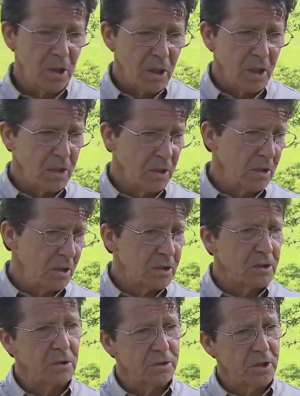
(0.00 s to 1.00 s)
And the
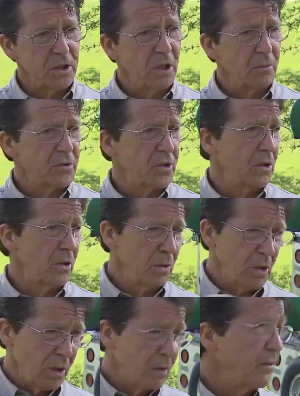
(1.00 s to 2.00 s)
initial steps are
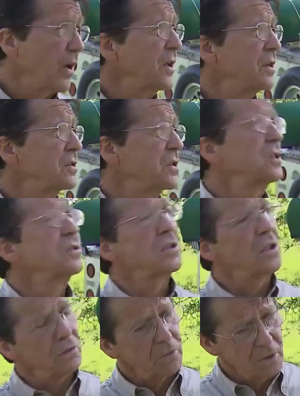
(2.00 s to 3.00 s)
finding
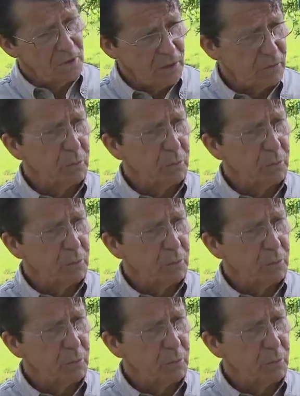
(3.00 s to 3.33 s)
sensitivity level,